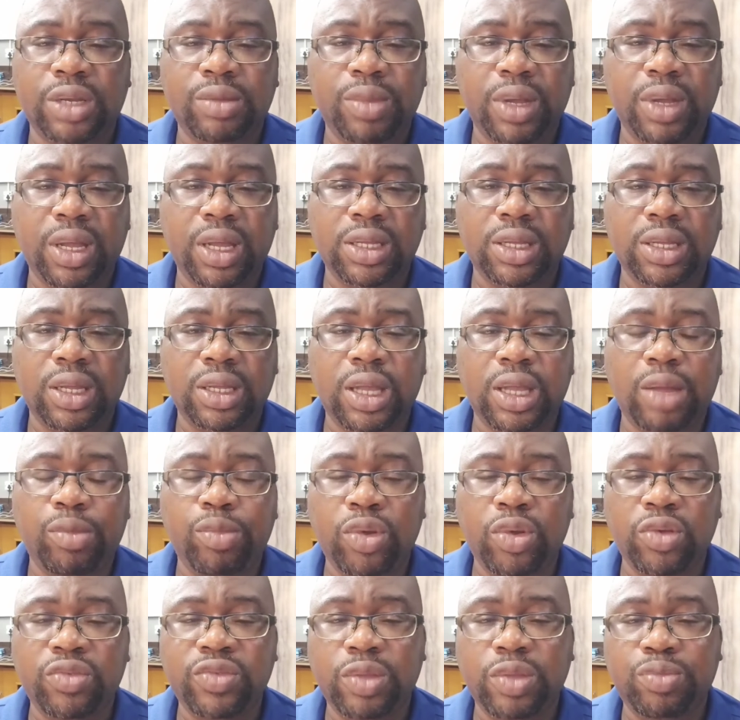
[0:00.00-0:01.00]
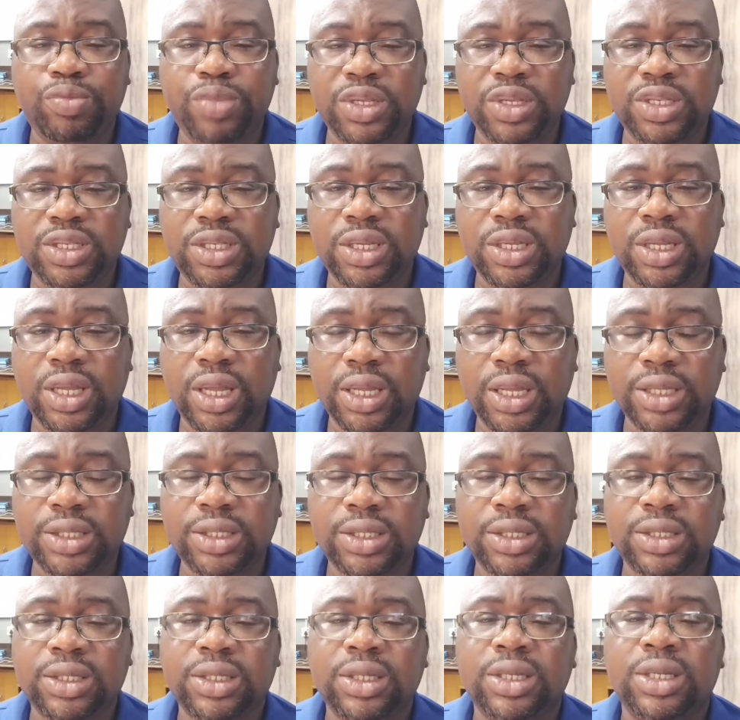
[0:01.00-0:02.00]
chamber above the piston
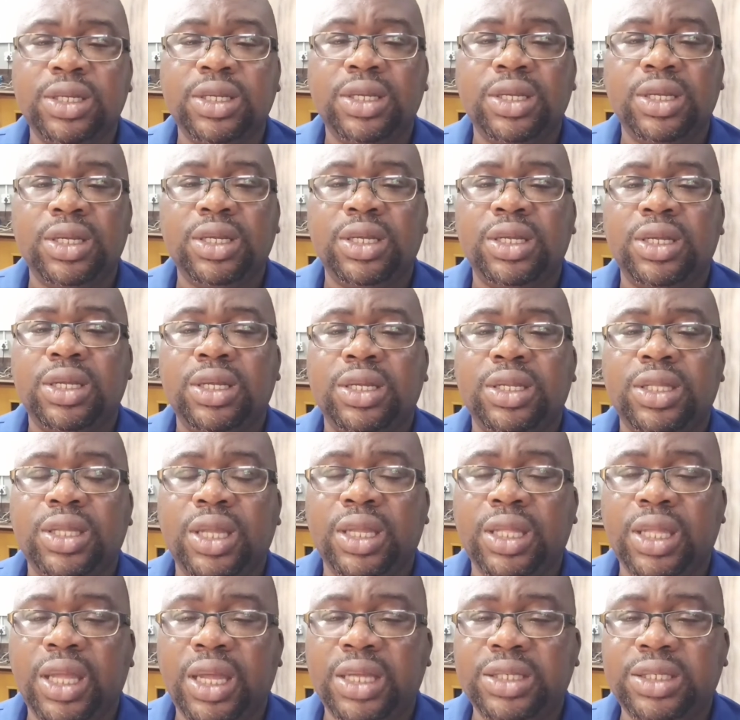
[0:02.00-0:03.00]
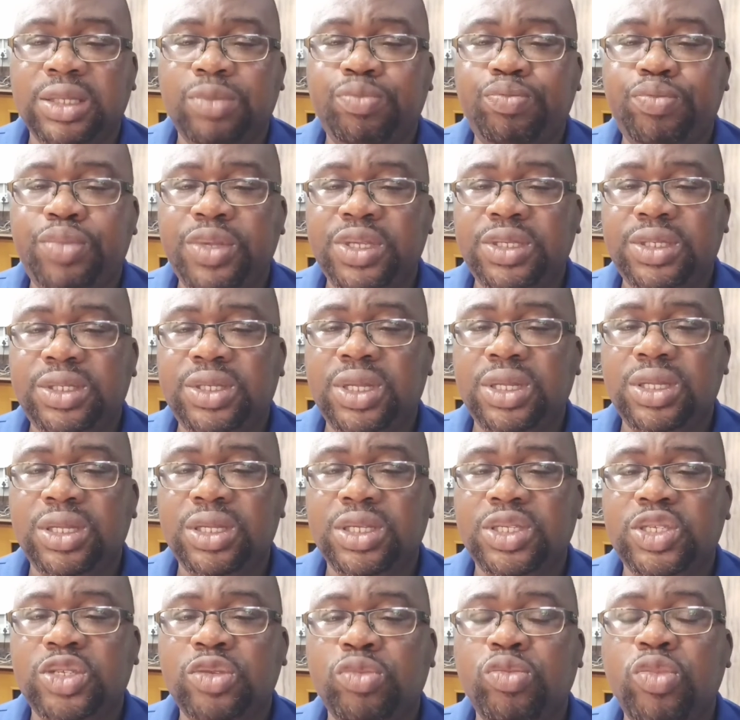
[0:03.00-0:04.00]
head. Then as the piston
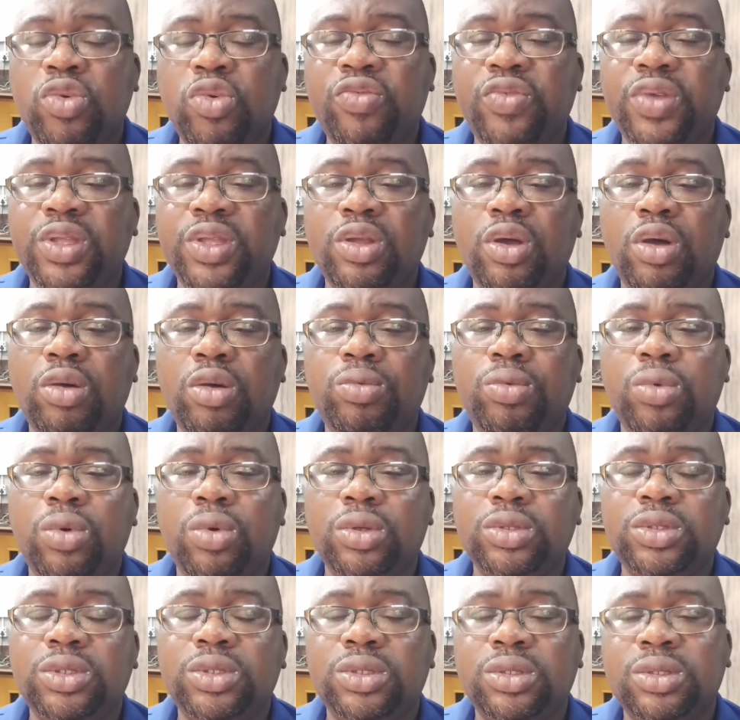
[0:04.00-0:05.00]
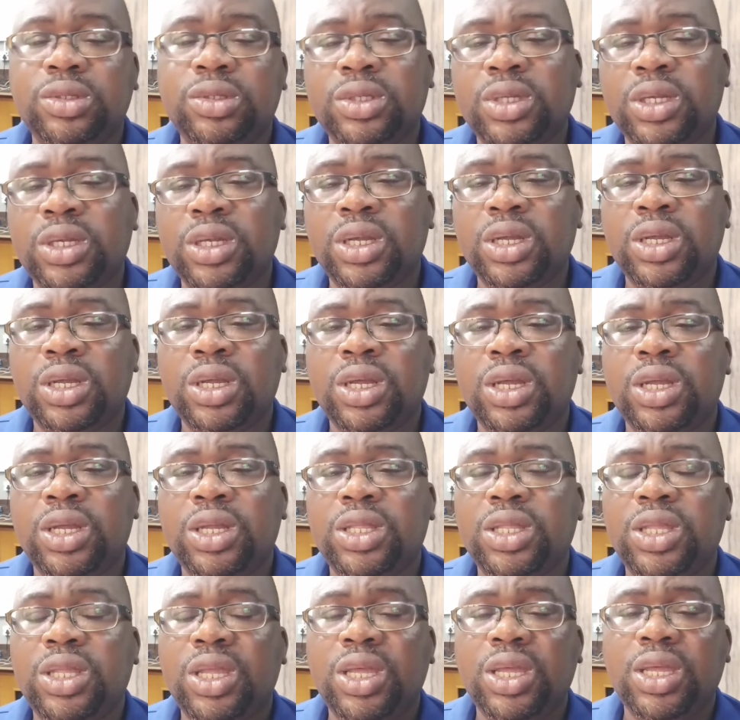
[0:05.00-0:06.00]
is moving upwards,
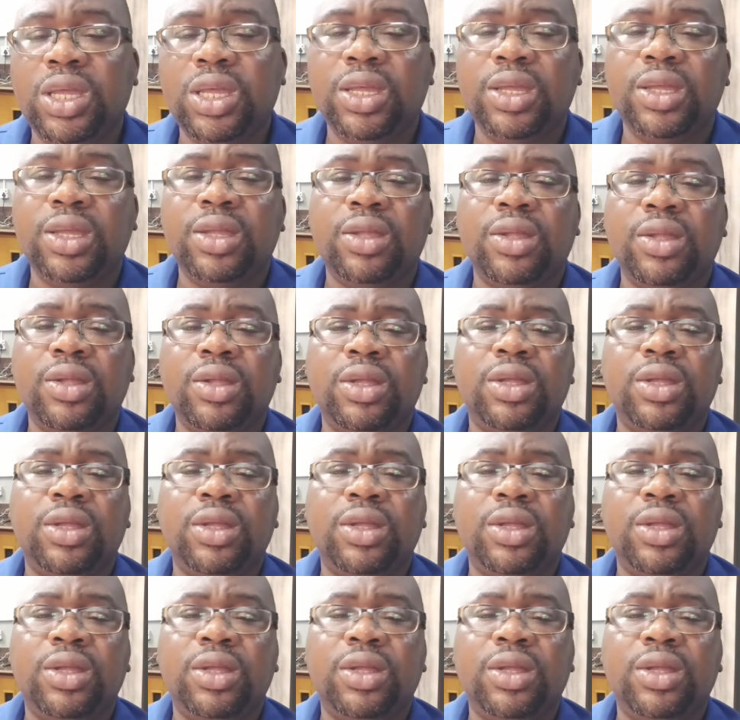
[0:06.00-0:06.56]
the